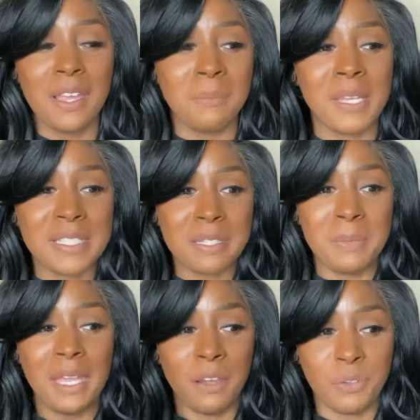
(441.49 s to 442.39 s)
because to
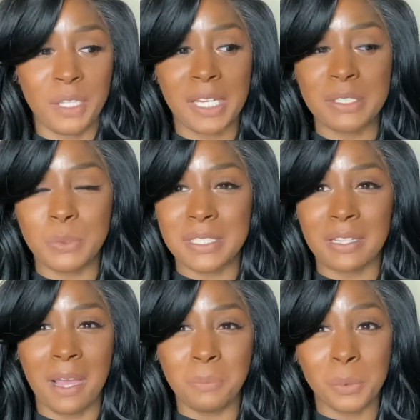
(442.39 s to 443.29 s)
me, I feel like it was a
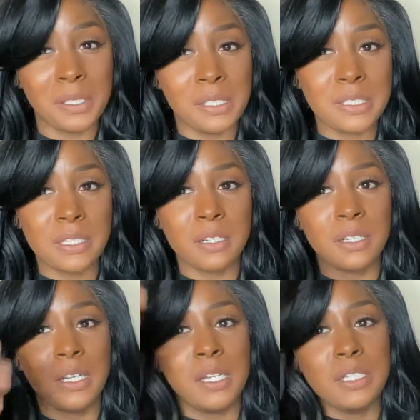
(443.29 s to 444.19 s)
lot more easier